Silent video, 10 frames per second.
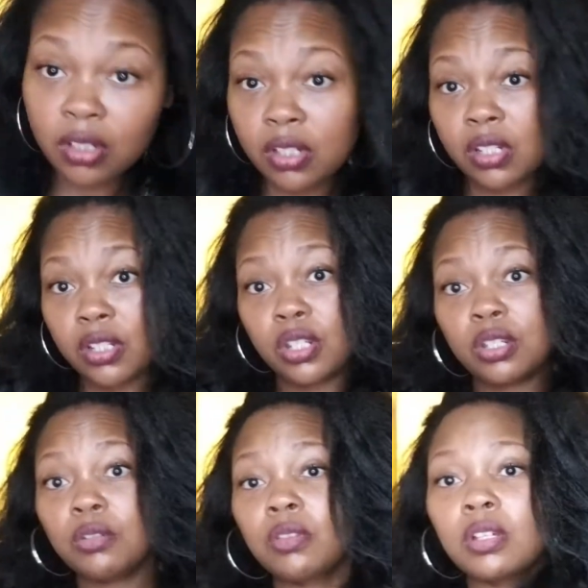She's
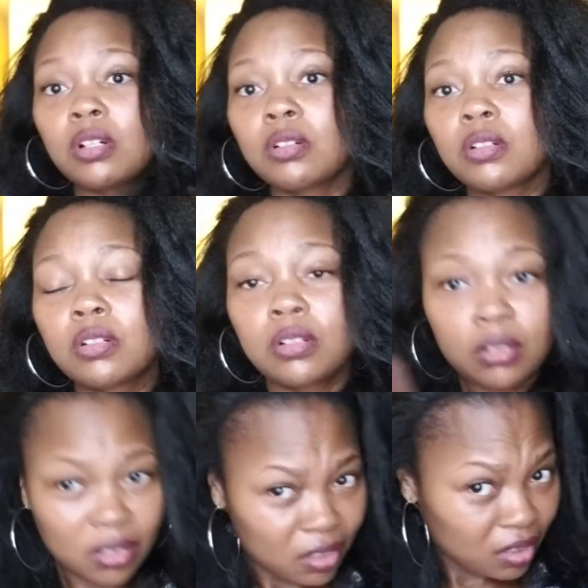cute though.
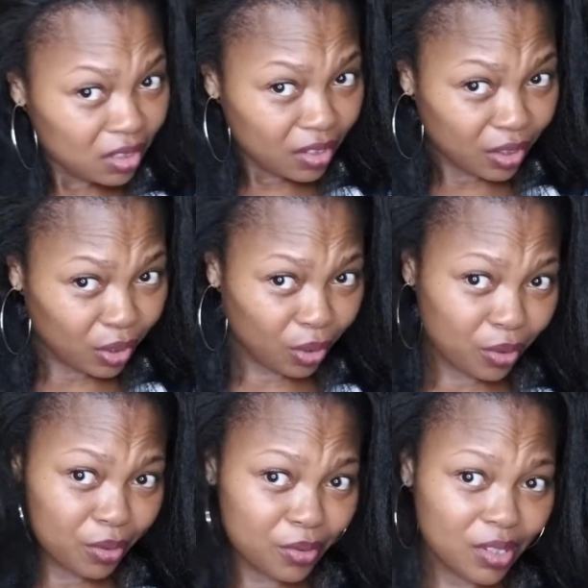The
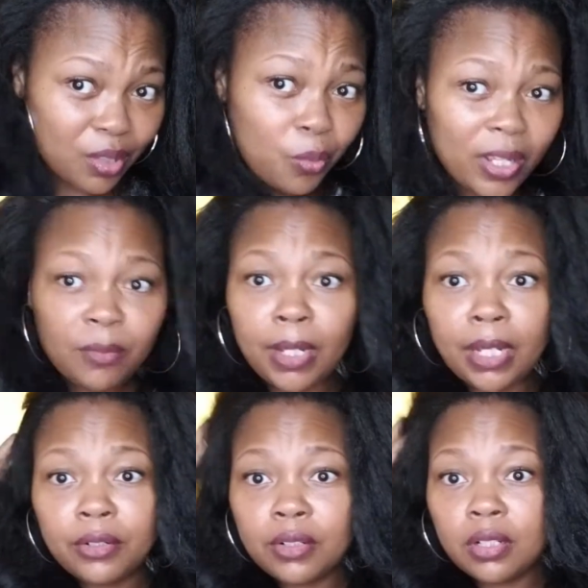curls, the wave
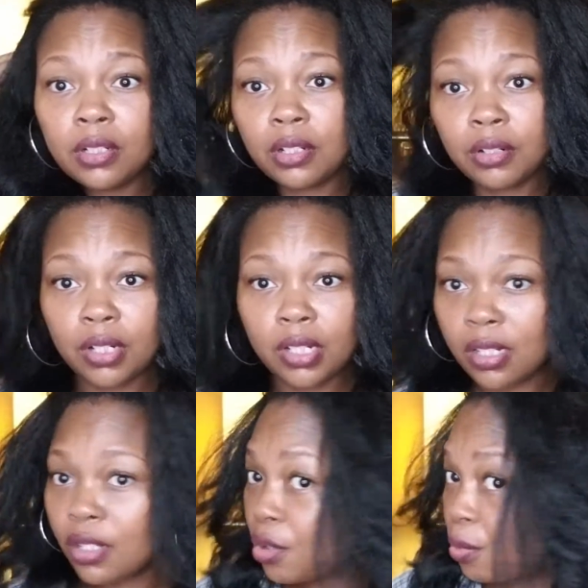pattern in here is
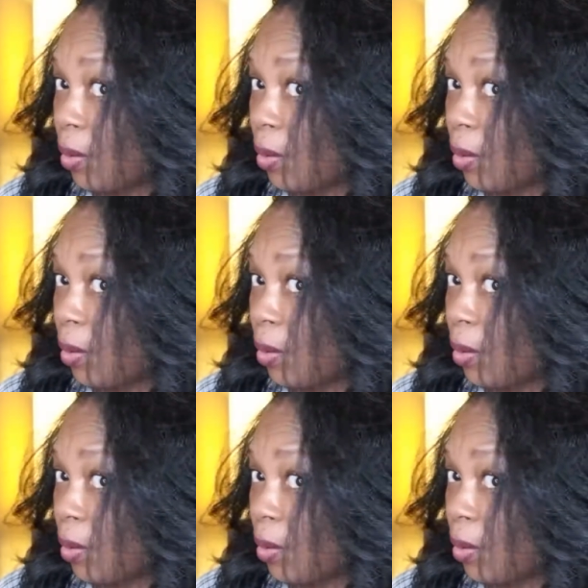super